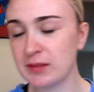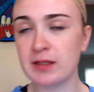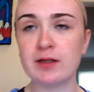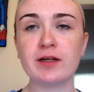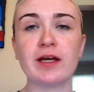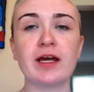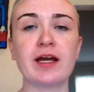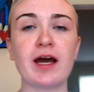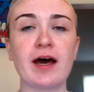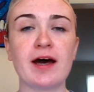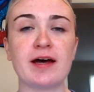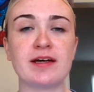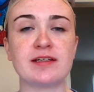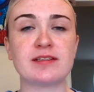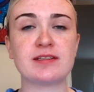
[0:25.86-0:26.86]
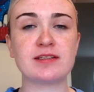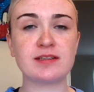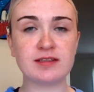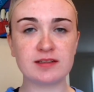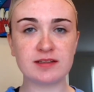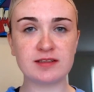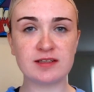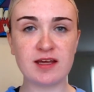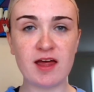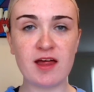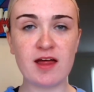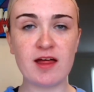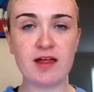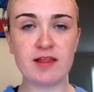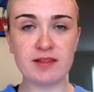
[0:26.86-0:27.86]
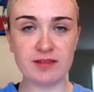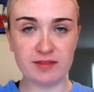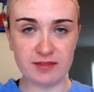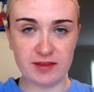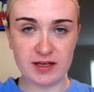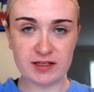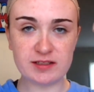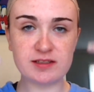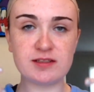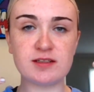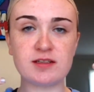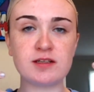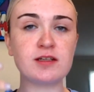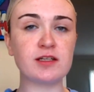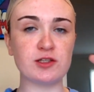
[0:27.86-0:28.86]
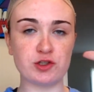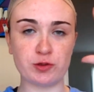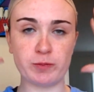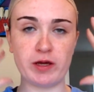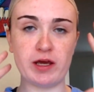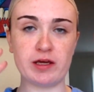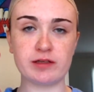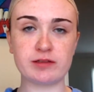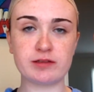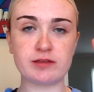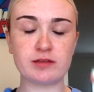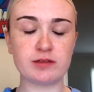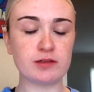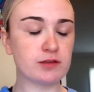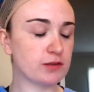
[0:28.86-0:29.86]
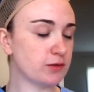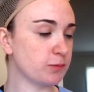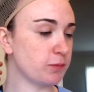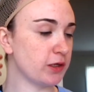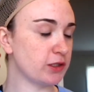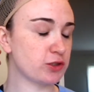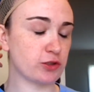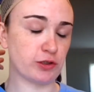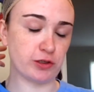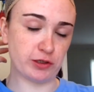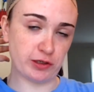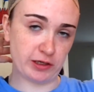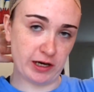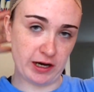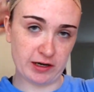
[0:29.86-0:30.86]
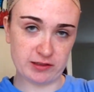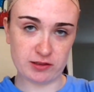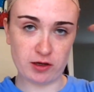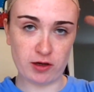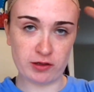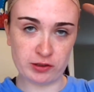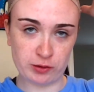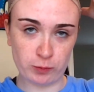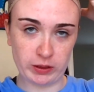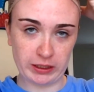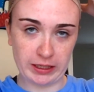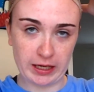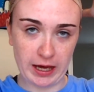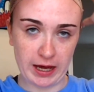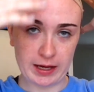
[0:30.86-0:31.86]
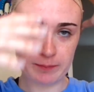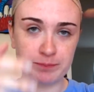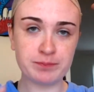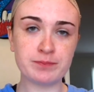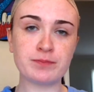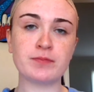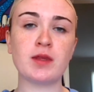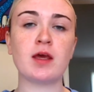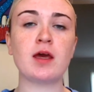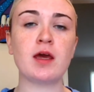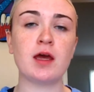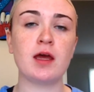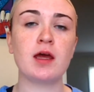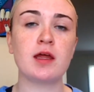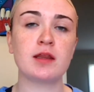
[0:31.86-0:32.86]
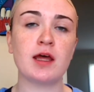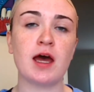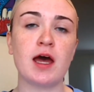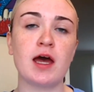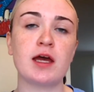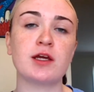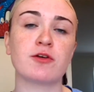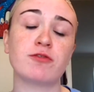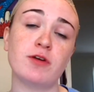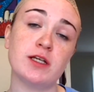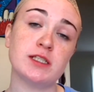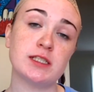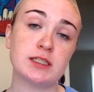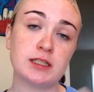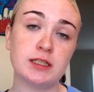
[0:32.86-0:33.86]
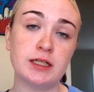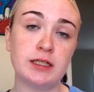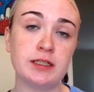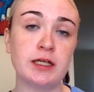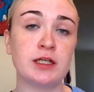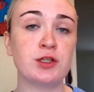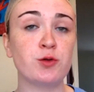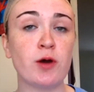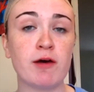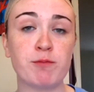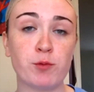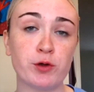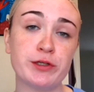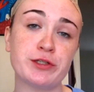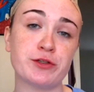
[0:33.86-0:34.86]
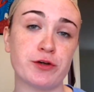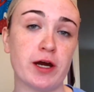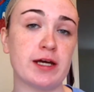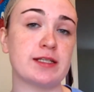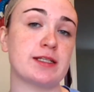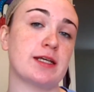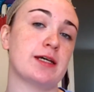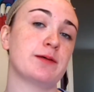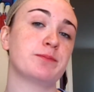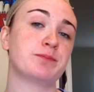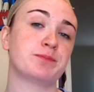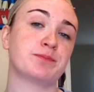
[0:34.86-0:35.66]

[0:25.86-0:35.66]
Okay guys, this is your base. Make sure your hair is all on your wig cap and that your face is clean and you have moisturized it.